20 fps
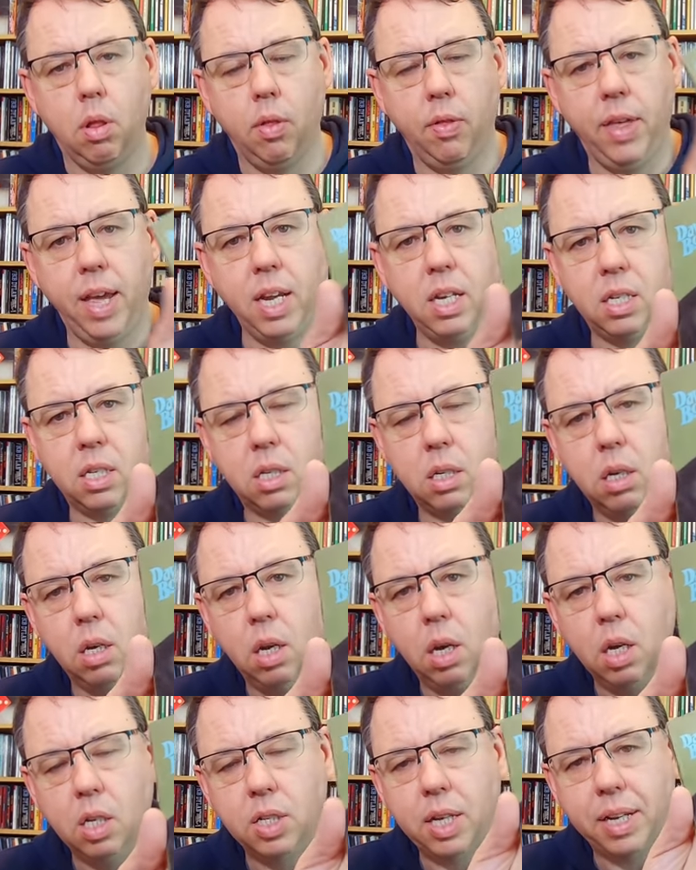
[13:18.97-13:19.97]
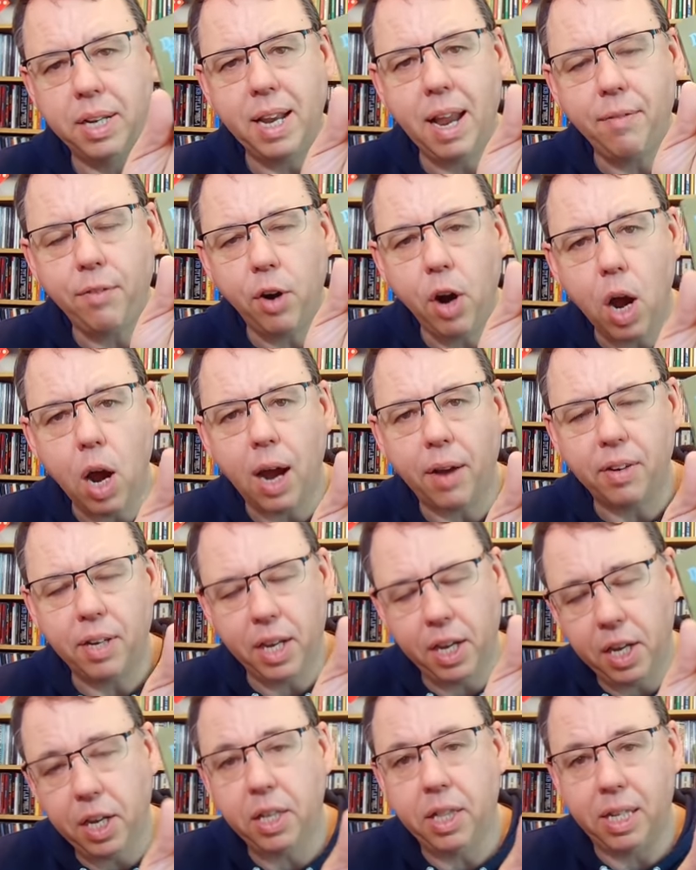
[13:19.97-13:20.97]
this. So I'd
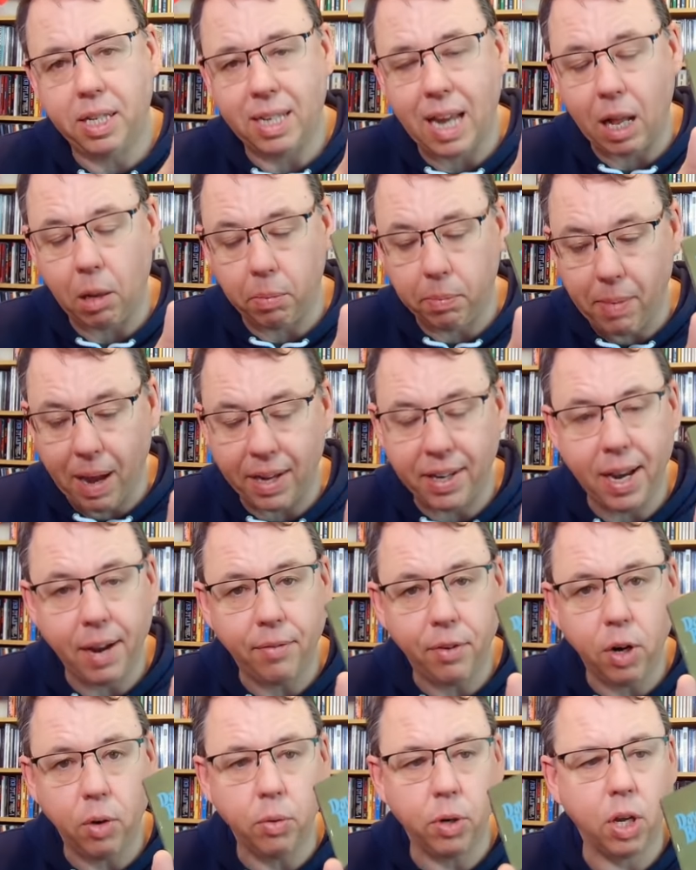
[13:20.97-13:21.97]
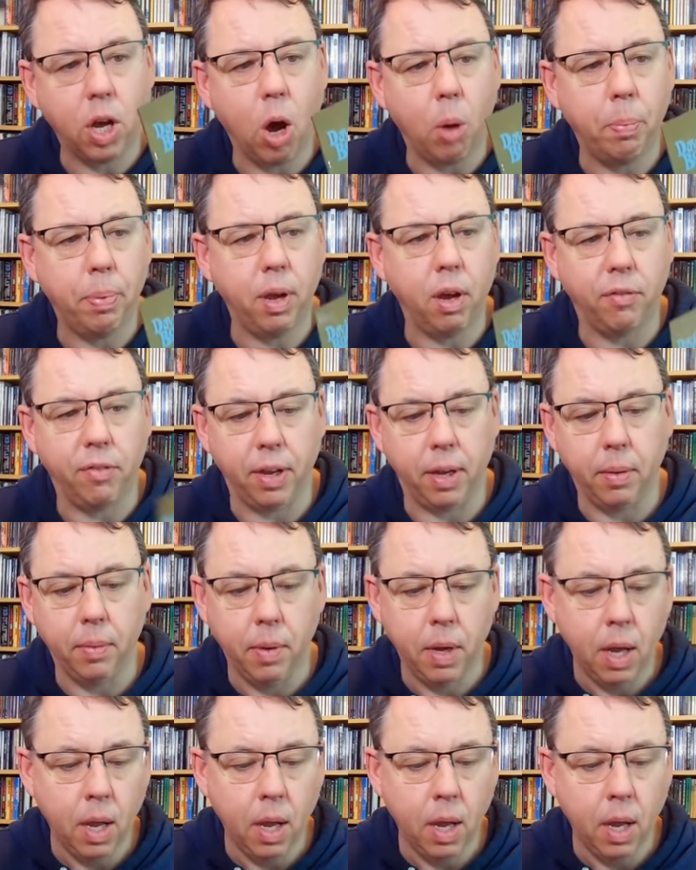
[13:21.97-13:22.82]
heard this album, but I'd never owned a copy of it.